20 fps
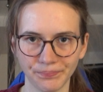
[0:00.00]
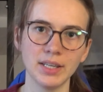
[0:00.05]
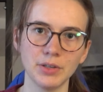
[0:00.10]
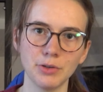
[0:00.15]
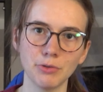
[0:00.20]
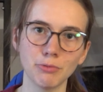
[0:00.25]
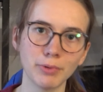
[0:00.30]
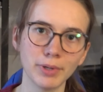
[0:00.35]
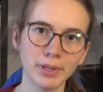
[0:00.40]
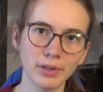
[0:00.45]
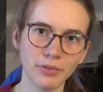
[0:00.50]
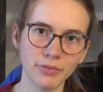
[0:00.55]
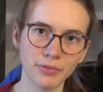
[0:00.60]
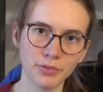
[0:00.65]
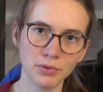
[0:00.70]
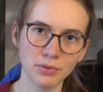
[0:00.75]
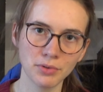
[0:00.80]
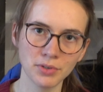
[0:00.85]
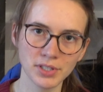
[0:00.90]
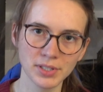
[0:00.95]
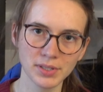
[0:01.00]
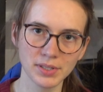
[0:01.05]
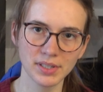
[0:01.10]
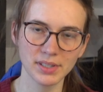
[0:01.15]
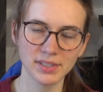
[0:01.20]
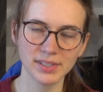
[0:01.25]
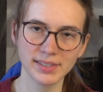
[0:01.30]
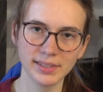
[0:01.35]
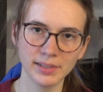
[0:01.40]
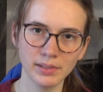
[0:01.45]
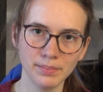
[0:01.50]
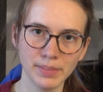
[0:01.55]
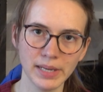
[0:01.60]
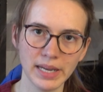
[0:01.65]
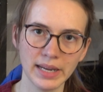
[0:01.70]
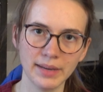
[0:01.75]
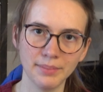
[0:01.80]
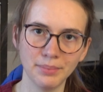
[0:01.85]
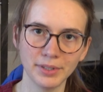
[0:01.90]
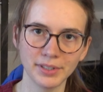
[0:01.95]
You will of course still be
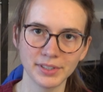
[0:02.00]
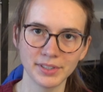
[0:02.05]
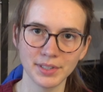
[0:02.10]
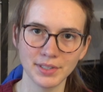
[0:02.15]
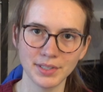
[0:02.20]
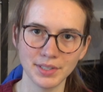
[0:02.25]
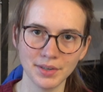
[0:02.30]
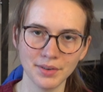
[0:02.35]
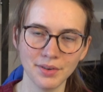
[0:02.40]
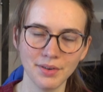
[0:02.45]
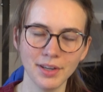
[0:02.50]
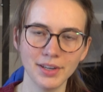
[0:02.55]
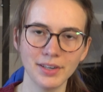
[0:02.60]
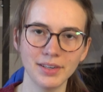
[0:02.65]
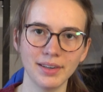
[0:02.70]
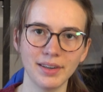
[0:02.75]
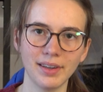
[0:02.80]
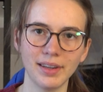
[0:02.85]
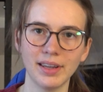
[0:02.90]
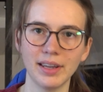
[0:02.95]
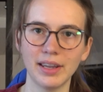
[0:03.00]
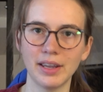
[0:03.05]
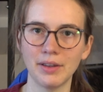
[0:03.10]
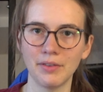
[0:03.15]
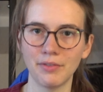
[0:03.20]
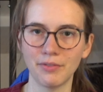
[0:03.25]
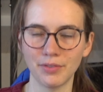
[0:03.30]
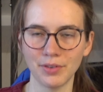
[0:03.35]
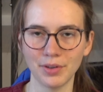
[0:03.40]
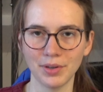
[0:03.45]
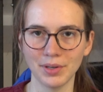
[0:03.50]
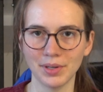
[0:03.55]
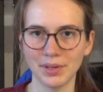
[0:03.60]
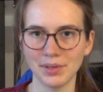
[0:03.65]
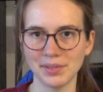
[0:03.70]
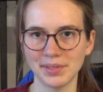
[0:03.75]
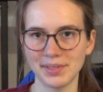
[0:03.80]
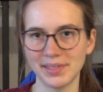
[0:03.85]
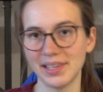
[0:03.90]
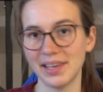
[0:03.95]
able to do it if you
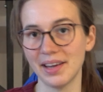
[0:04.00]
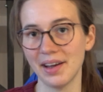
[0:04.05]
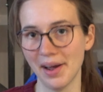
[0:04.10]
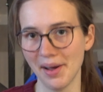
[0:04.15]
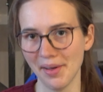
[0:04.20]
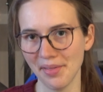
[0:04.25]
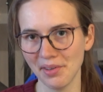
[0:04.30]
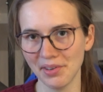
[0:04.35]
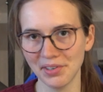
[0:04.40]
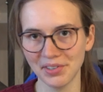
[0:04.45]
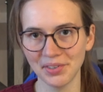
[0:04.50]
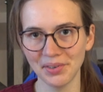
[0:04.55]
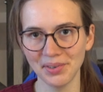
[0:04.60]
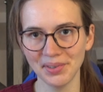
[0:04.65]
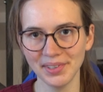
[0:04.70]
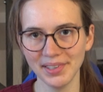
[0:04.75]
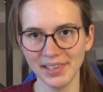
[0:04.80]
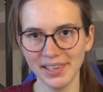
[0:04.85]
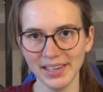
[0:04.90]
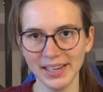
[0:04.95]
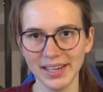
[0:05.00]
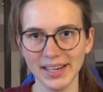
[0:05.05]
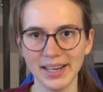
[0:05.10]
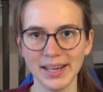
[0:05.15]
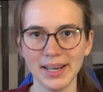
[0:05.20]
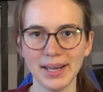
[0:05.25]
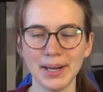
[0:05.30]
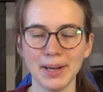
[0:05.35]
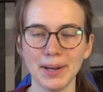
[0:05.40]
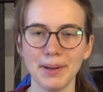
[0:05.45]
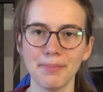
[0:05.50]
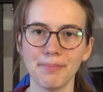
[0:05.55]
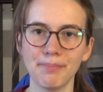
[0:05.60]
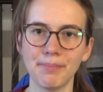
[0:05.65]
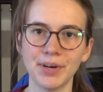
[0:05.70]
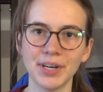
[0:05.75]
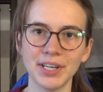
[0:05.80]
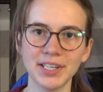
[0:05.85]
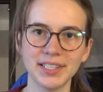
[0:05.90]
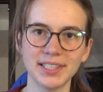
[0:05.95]
use the other shoulder,
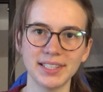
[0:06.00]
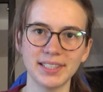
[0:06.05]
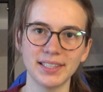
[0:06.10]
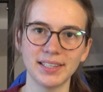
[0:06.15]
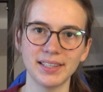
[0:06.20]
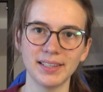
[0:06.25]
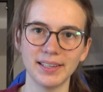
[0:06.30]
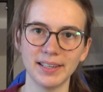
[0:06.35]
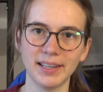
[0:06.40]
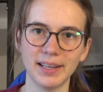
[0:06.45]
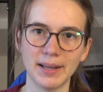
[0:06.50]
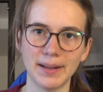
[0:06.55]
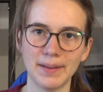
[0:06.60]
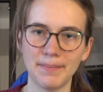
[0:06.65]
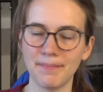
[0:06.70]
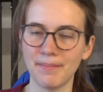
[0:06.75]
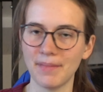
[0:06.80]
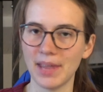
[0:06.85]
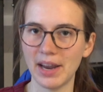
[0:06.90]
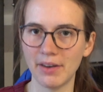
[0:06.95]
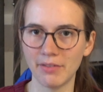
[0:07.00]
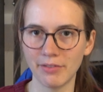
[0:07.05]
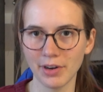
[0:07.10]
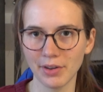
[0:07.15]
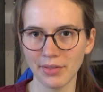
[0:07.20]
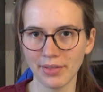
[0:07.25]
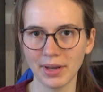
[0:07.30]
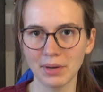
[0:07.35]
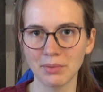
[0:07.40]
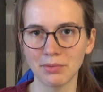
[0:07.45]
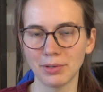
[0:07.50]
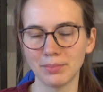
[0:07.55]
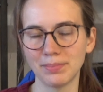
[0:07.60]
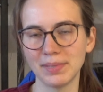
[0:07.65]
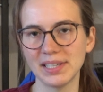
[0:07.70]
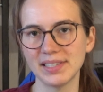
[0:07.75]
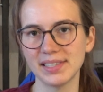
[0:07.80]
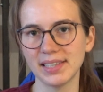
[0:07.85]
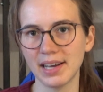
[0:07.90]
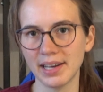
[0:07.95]
but everything will
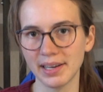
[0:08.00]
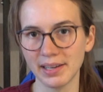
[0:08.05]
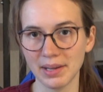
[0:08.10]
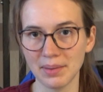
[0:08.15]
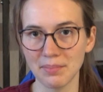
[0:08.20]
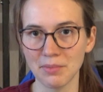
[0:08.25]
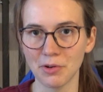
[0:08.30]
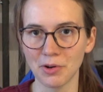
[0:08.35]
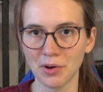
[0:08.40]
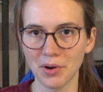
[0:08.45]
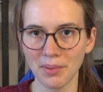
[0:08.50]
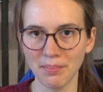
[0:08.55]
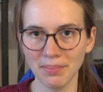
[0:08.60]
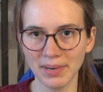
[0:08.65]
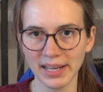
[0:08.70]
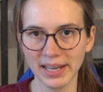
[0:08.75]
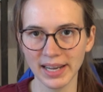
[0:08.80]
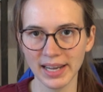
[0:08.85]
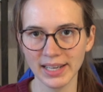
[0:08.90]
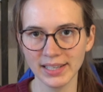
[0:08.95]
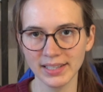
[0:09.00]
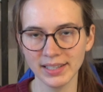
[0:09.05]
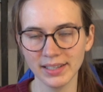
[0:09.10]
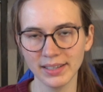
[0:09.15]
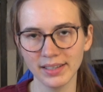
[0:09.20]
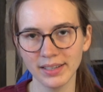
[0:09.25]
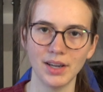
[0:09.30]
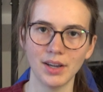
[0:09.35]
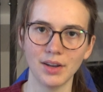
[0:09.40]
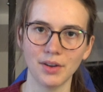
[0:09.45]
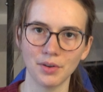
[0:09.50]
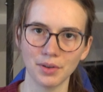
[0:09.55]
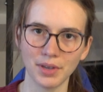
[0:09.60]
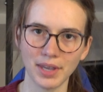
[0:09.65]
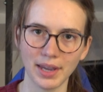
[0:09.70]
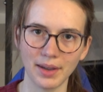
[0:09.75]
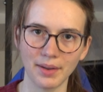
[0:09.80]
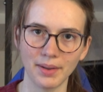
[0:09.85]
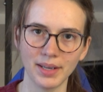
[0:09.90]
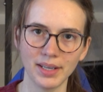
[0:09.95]
be slightly more complicated.
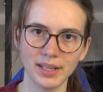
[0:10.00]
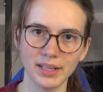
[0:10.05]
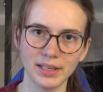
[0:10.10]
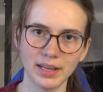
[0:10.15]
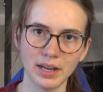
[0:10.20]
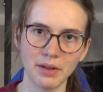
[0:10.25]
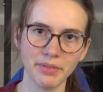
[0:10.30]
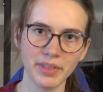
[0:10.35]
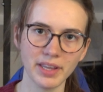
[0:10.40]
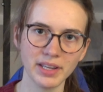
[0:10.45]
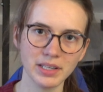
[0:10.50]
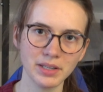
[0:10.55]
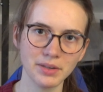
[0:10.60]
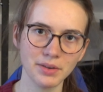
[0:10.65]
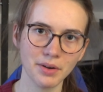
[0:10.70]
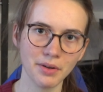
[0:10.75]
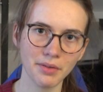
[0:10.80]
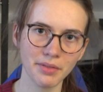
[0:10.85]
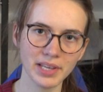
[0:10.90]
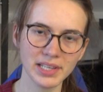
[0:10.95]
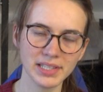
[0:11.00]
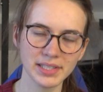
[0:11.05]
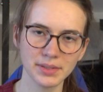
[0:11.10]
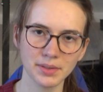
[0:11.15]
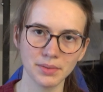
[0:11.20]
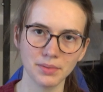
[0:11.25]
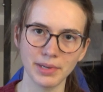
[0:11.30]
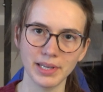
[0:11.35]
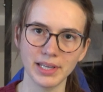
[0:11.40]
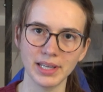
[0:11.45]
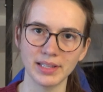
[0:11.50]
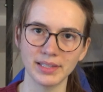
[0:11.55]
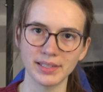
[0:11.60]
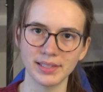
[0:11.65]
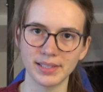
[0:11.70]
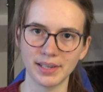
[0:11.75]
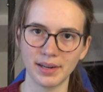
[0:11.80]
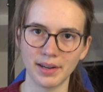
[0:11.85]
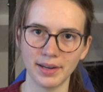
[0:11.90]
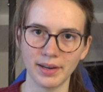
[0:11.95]
Okay, now that you know this, we can
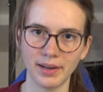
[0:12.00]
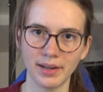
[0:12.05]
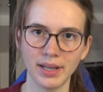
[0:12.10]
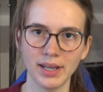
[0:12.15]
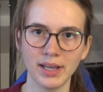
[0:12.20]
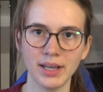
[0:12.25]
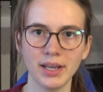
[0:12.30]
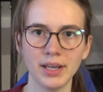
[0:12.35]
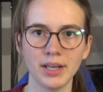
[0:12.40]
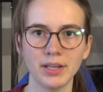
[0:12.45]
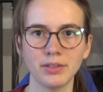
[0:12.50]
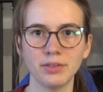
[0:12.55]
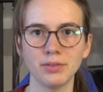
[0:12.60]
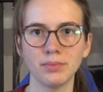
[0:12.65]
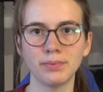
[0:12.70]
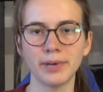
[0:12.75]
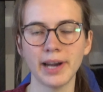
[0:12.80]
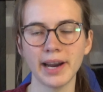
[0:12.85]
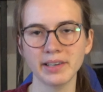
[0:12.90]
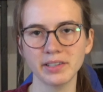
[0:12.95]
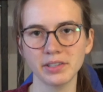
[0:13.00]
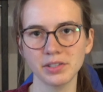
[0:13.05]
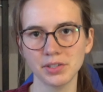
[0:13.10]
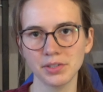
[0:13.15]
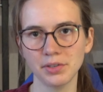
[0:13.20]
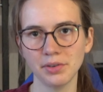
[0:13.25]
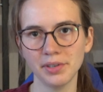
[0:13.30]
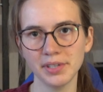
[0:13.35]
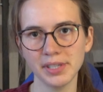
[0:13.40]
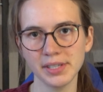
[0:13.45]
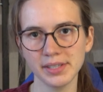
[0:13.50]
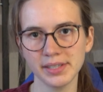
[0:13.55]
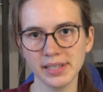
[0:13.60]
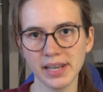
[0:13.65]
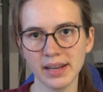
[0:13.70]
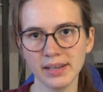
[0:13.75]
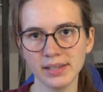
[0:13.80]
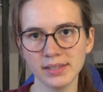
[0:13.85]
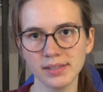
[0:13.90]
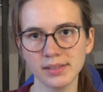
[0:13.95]
start. To practice shoulder
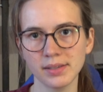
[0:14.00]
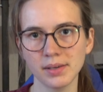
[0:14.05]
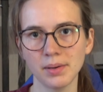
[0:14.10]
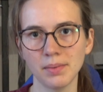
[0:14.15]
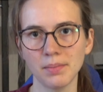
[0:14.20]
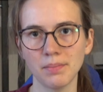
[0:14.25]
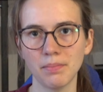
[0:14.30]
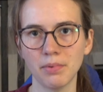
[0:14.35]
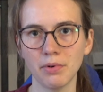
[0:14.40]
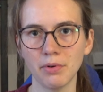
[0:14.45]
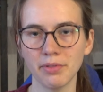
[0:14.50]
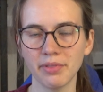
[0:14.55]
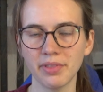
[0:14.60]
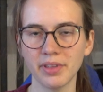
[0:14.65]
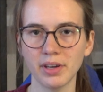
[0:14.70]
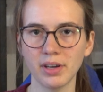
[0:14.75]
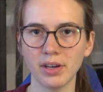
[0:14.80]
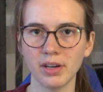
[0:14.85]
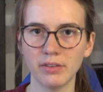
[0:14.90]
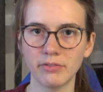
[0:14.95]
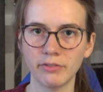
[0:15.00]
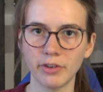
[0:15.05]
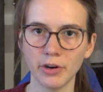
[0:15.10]
stands, put the